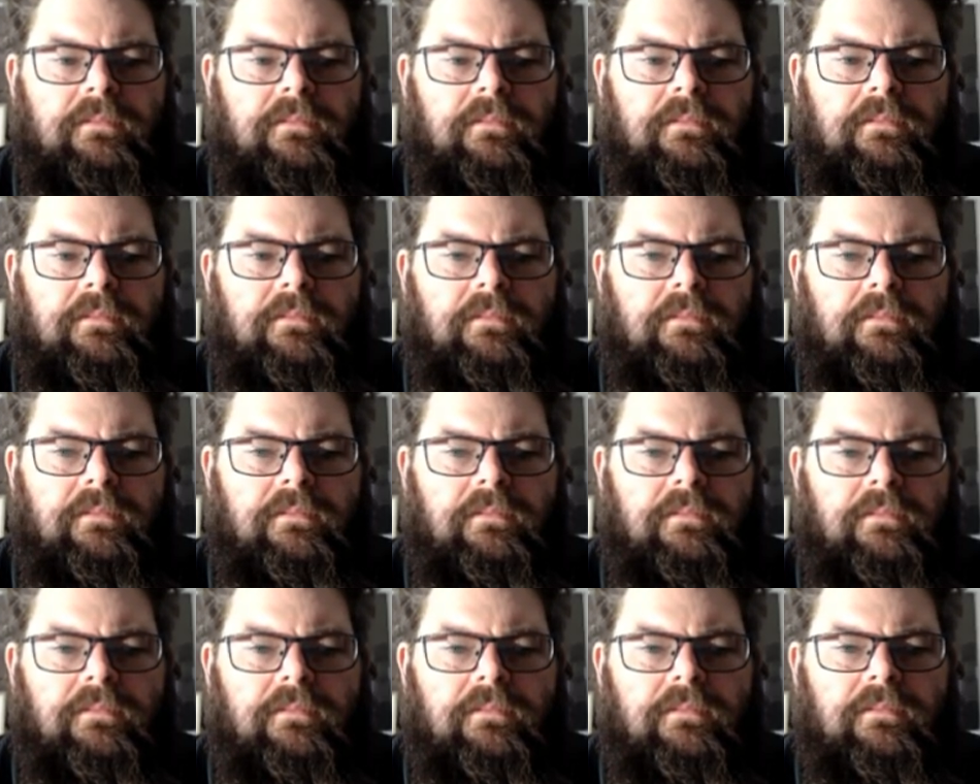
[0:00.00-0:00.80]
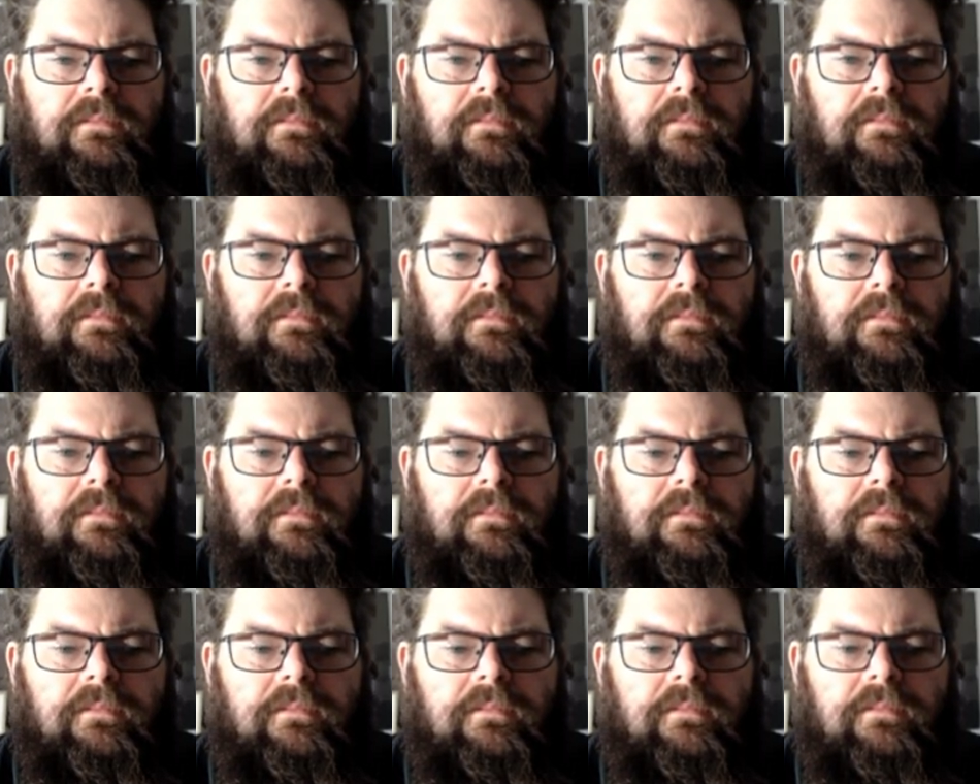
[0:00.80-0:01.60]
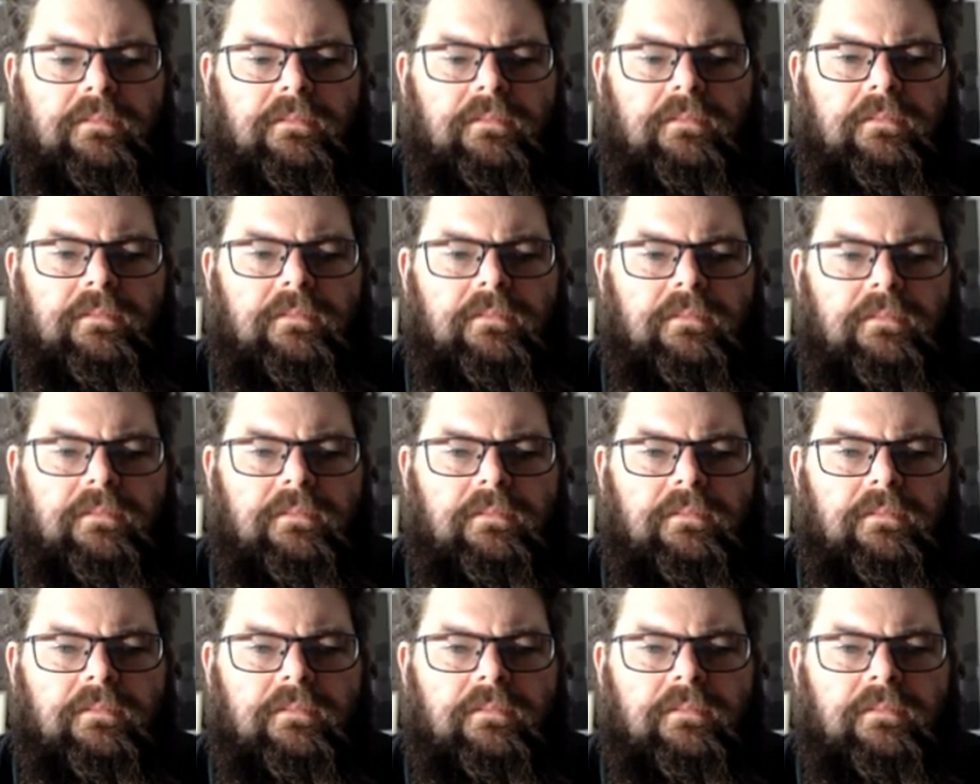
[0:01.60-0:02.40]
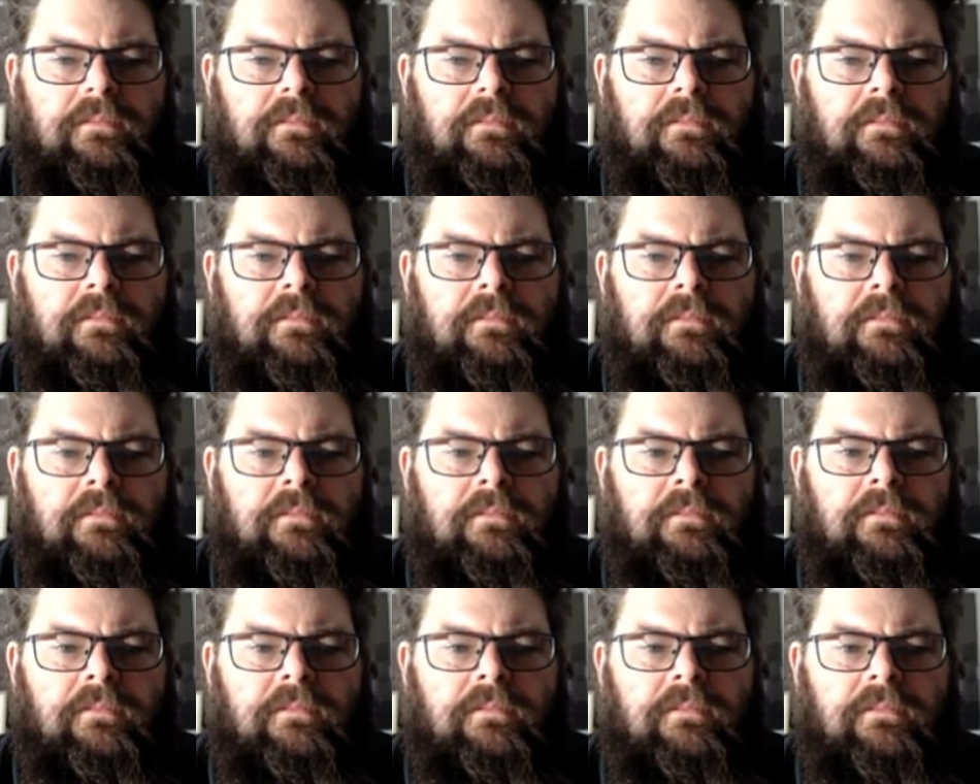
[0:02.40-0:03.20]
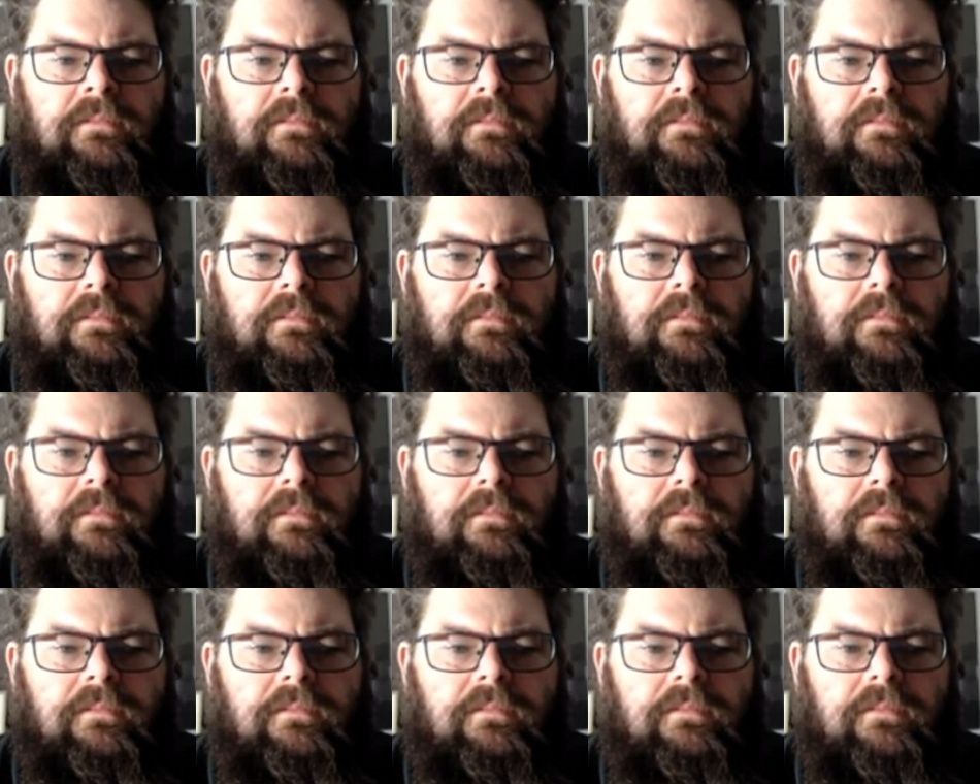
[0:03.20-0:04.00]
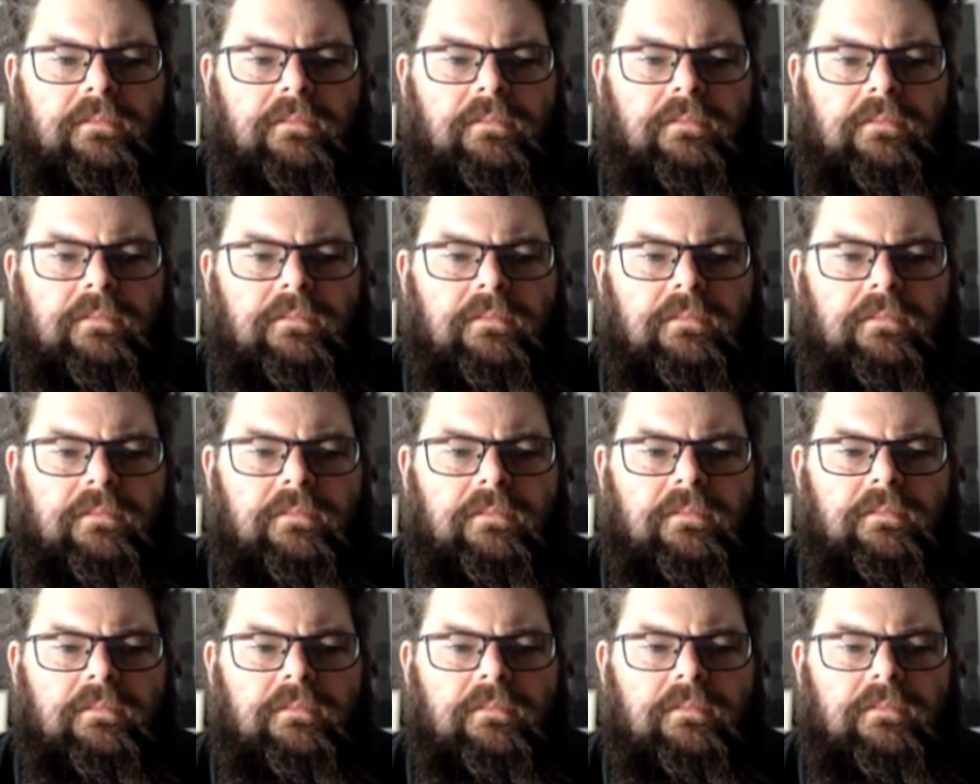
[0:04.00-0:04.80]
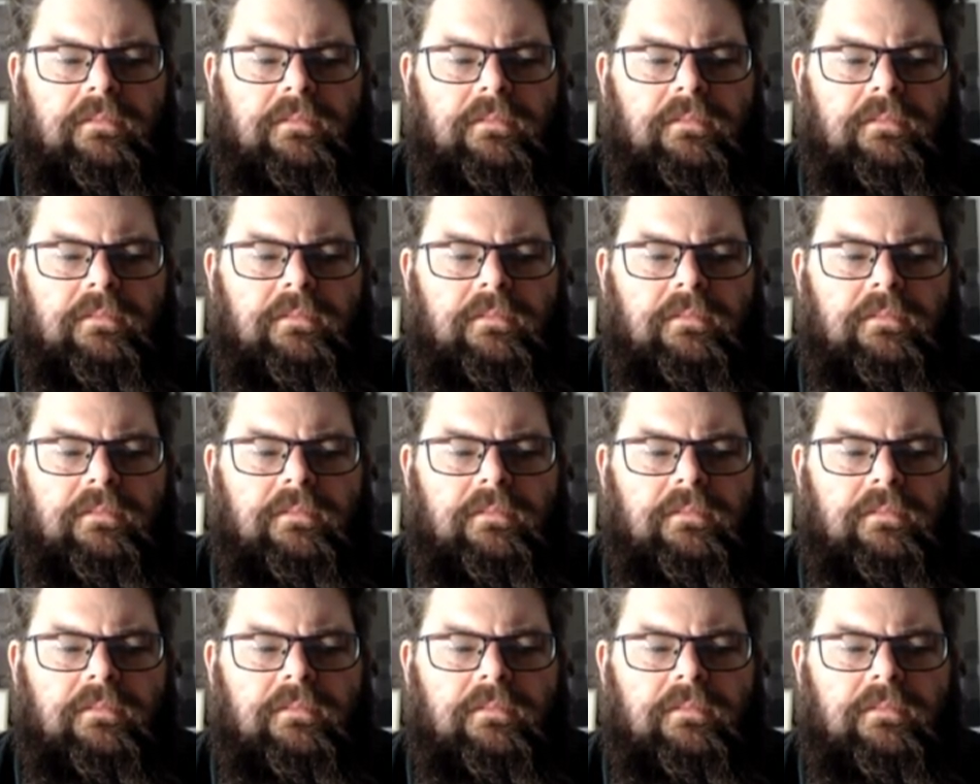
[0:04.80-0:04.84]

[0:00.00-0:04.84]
The person shown says nothing.